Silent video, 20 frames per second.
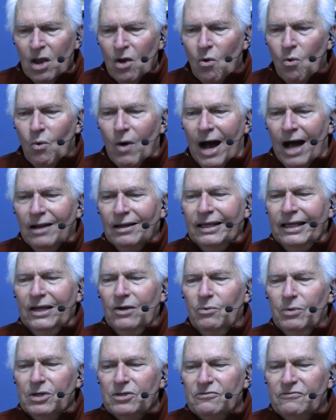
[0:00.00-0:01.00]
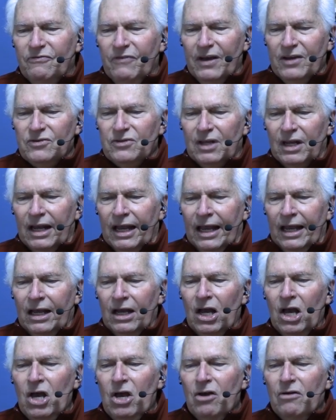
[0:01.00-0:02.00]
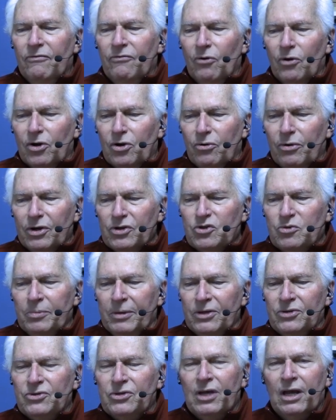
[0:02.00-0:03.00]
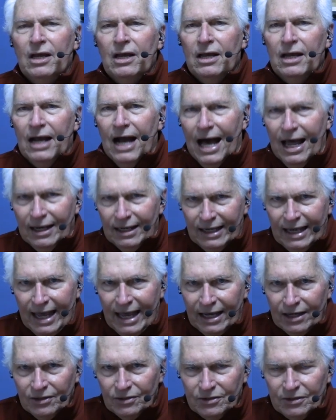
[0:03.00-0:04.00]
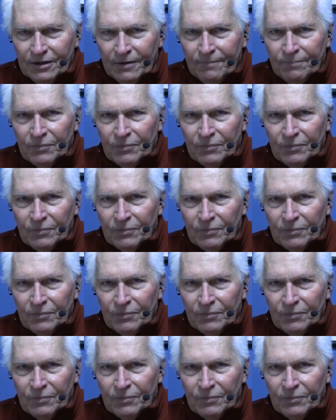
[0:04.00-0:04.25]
while he was visiting for Christmas holidays.